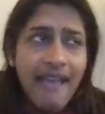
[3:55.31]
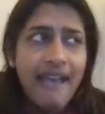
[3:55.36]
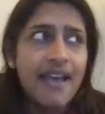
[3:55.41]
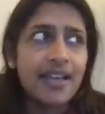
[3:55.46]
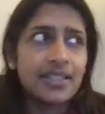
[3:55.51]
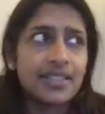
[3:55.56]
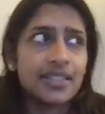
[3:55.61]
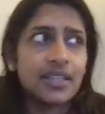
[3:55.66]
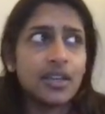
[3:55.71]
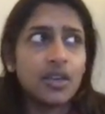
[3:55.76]

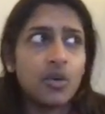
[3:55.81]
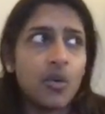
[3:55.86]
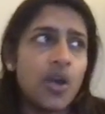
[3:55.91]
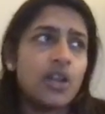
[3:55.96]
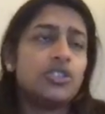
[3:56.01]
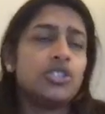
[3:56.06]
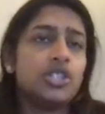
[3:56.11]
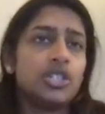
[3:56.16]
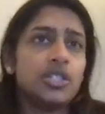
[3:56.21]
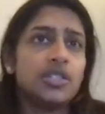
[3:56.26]
ask
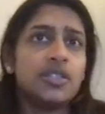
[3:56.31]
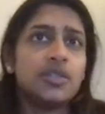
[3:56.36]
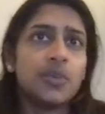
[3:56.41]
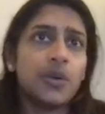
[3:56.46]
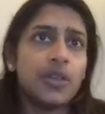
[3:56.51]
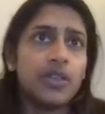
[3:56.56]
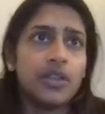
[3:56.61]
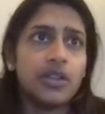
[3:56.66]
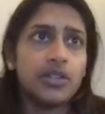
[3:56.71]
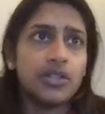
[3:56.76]
questions
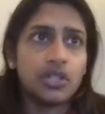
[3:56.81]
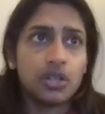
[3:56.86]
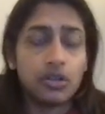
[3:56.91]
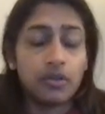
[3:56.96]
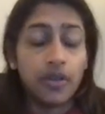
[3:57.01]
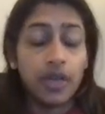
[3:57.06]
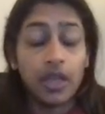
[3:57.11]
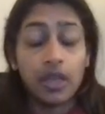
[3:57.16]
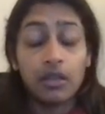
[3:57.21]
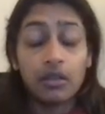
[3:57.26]
within a
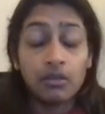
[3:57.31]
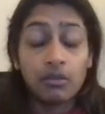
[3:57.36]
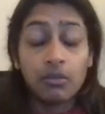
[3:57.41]
survey.